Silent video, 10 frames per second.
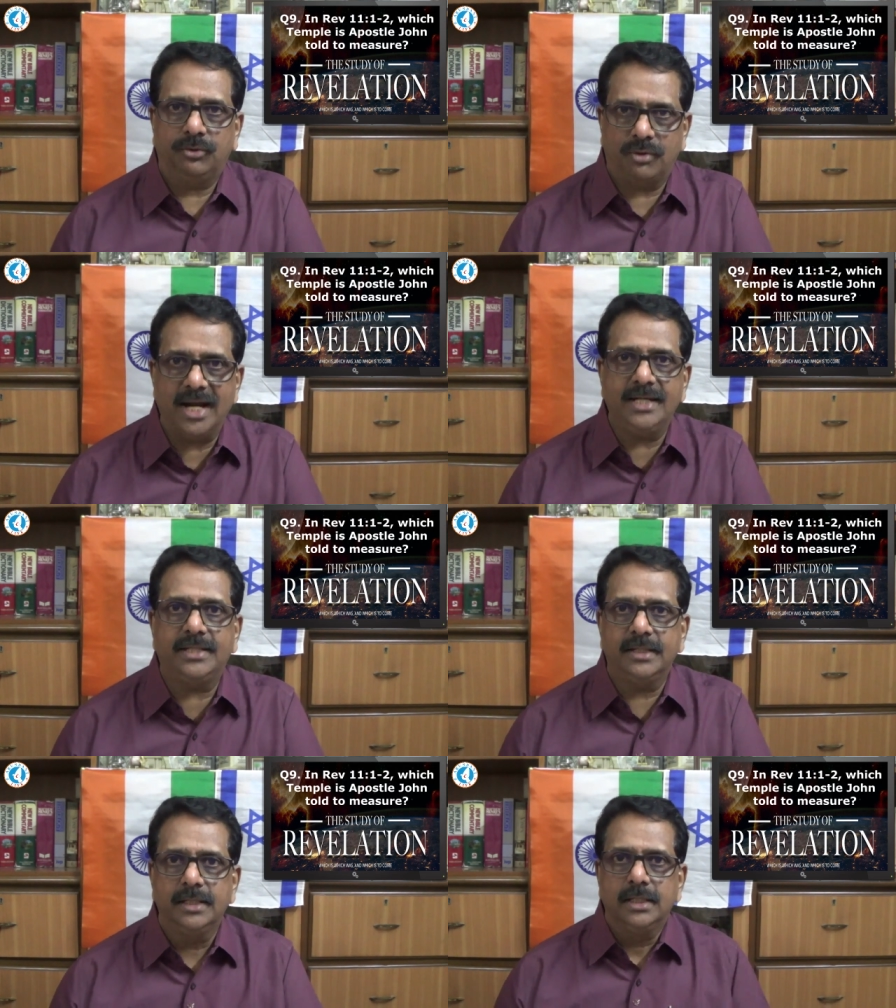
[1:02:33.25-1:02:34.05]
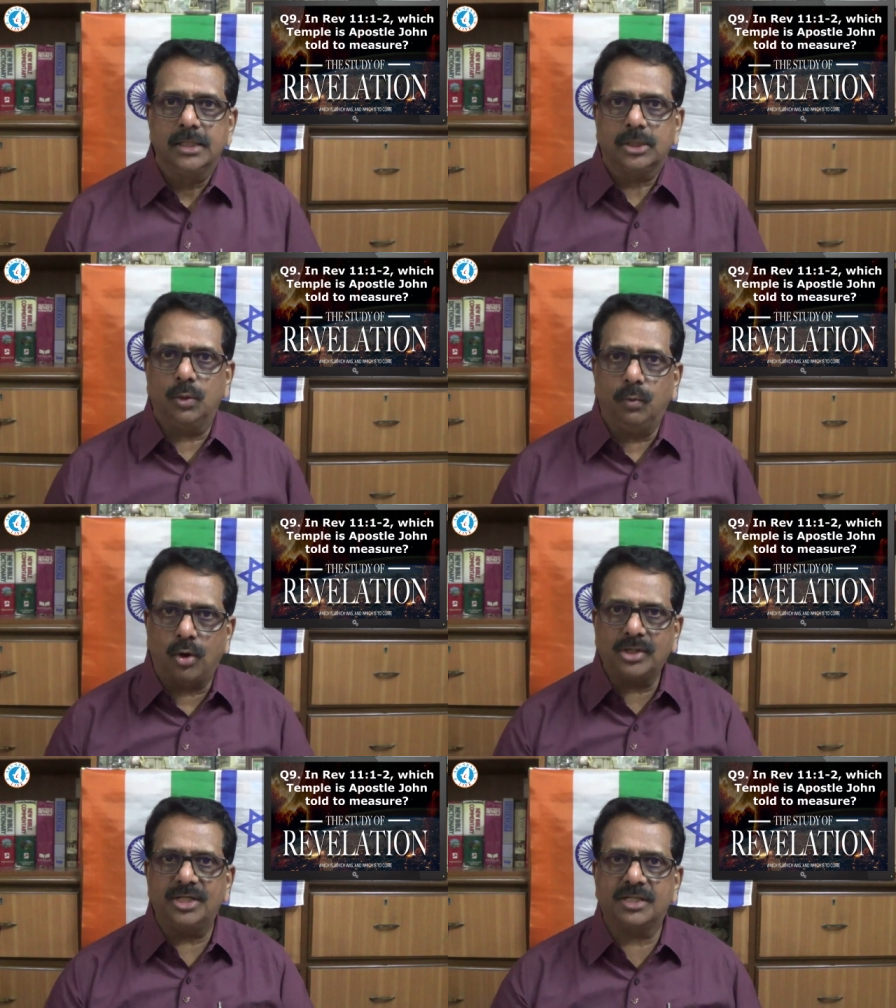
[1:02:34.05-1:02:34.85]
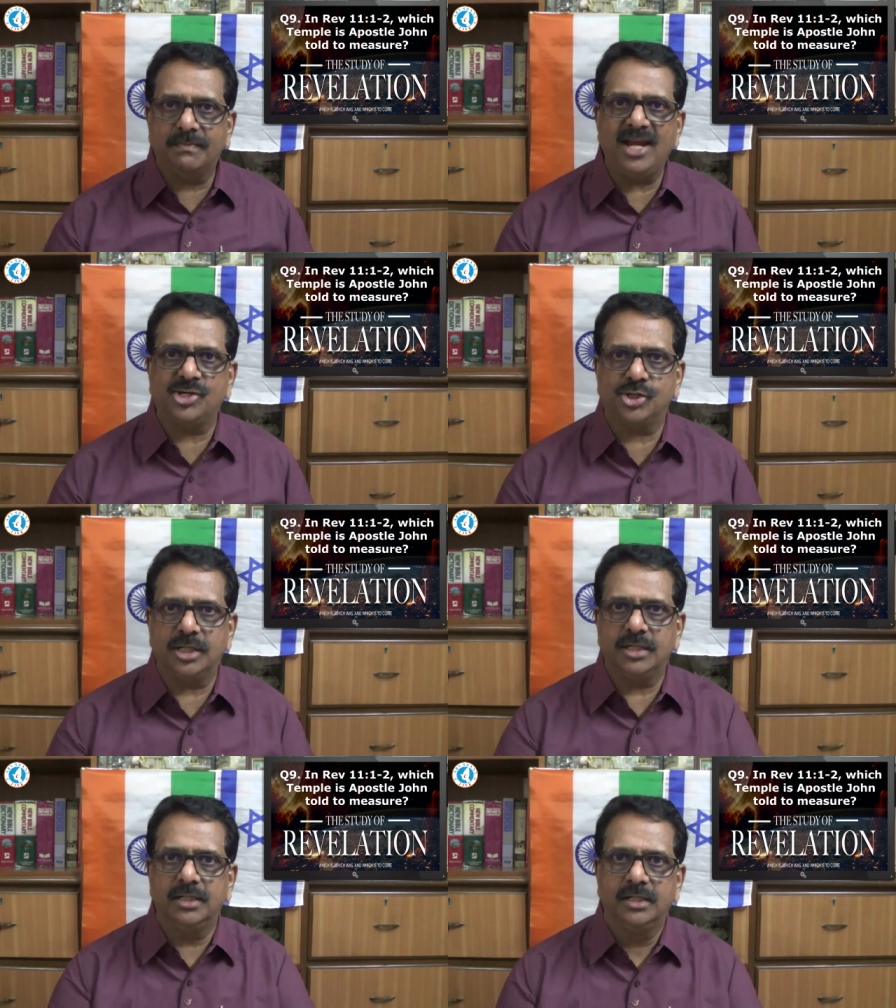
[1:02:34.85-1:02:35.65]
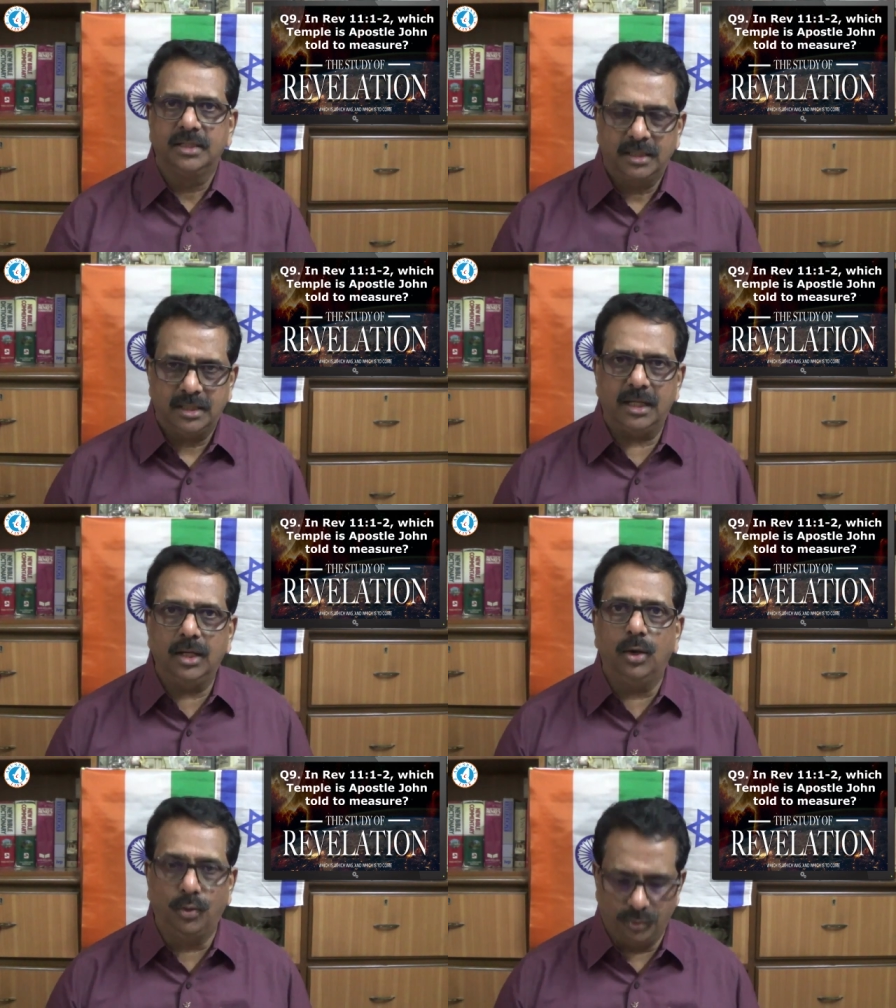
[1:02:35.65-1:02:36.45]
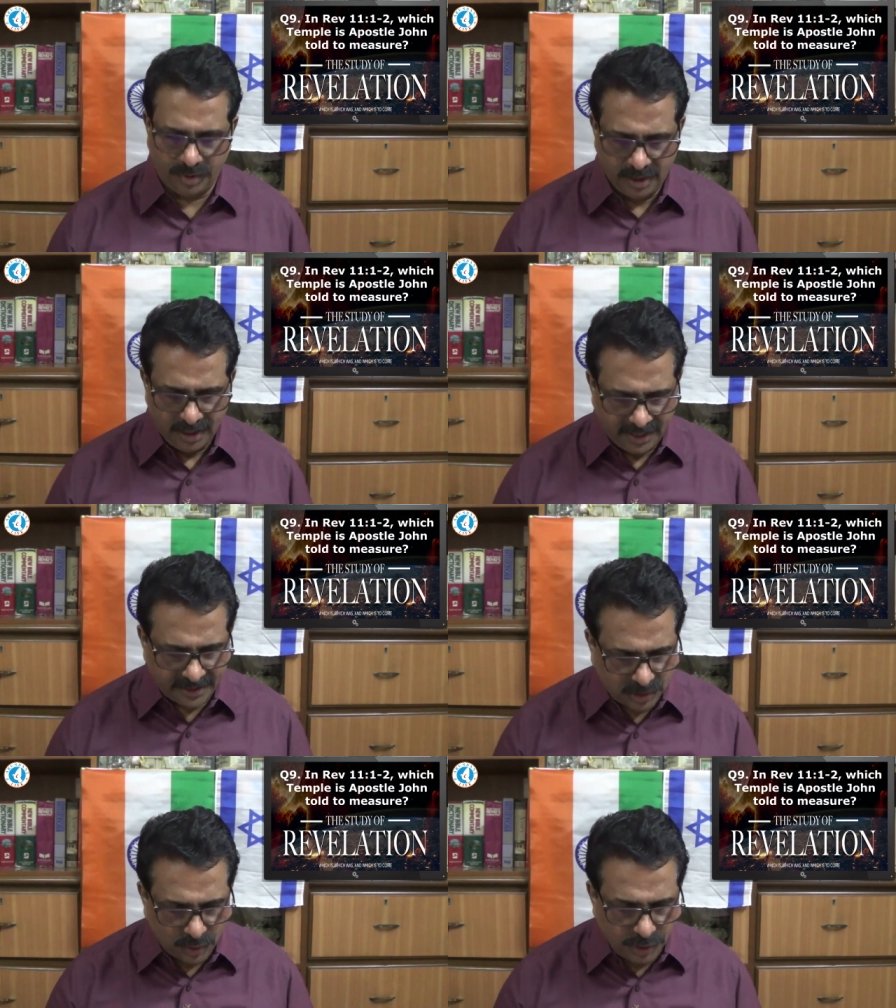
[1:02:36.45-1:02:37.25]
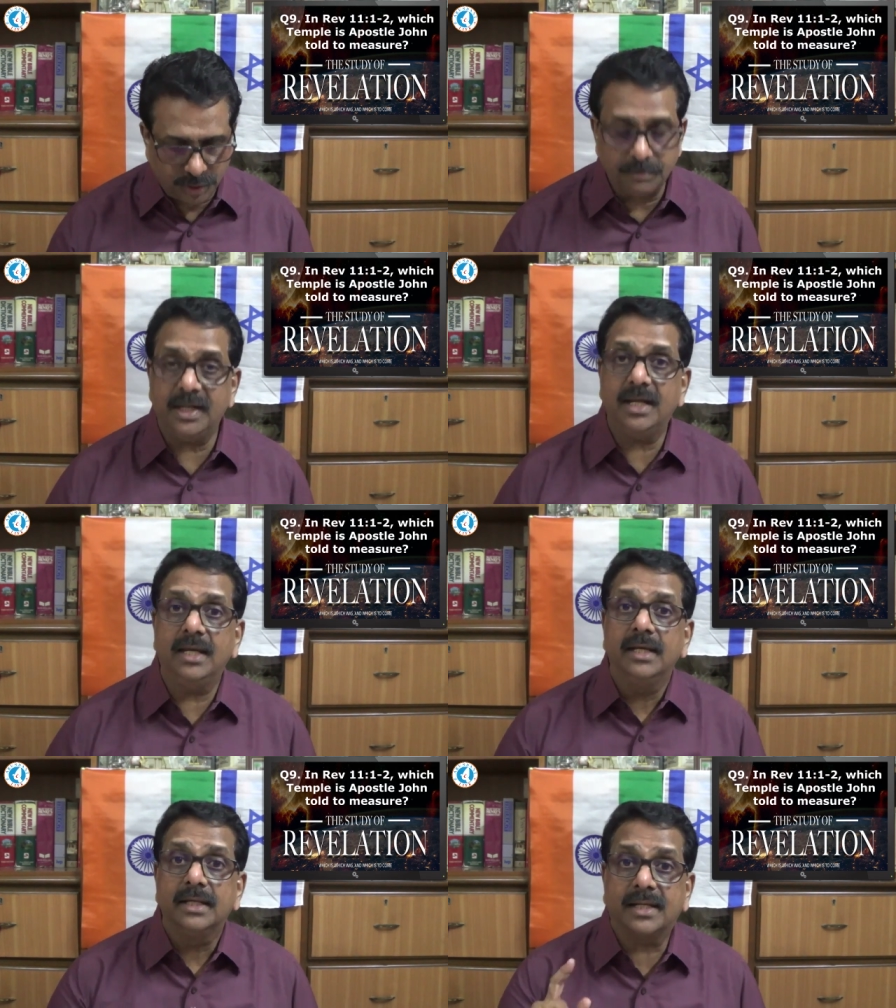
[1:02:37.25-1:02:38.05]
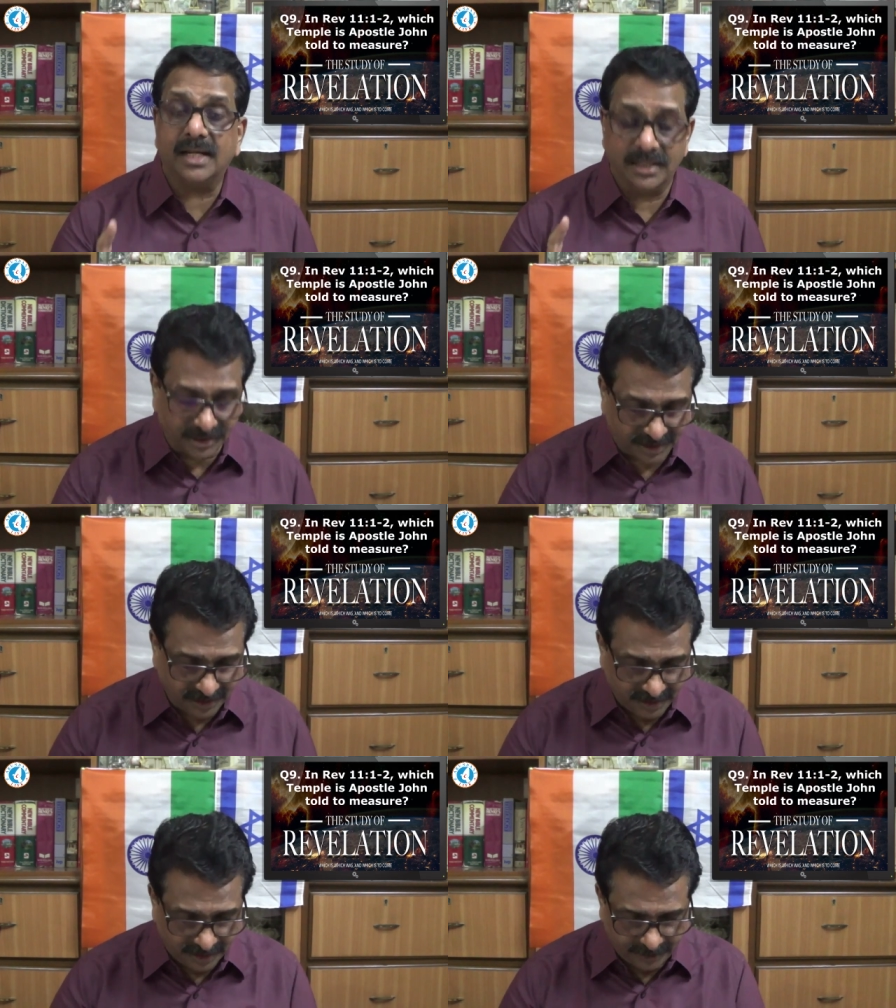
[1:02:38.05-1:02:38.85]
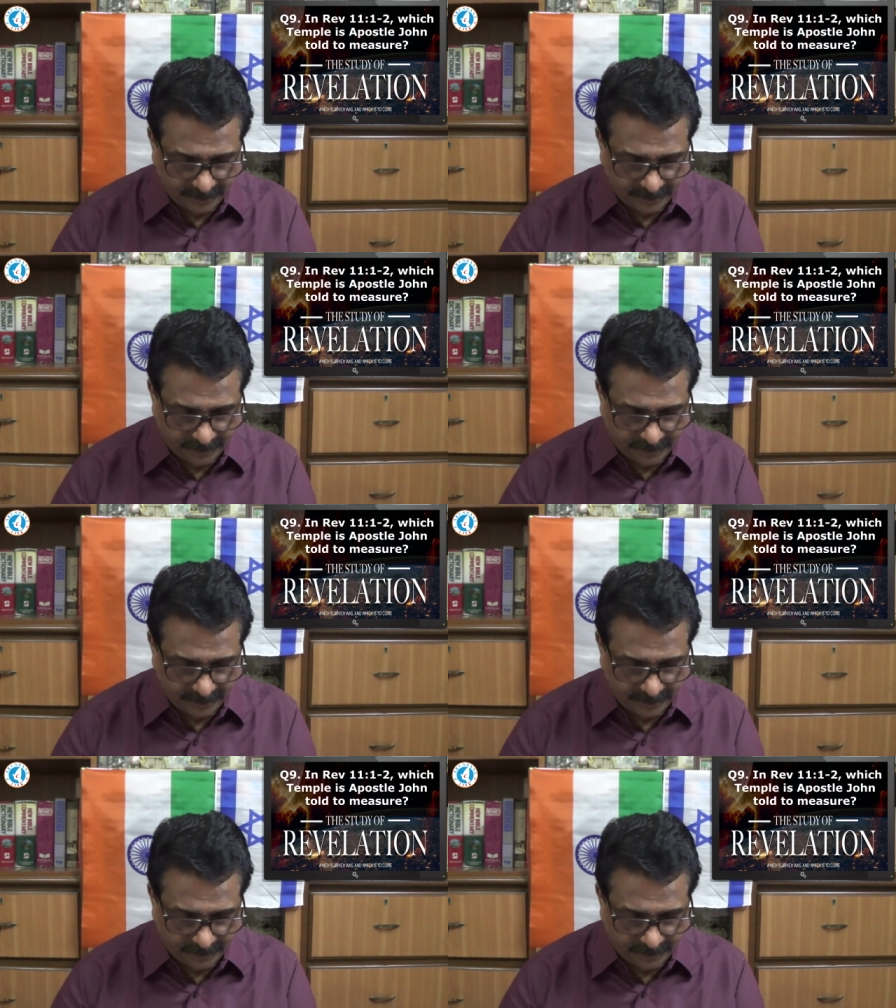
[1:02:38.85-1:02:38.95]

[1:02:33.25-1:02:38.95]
Right? So what is measured alone is going to be considered.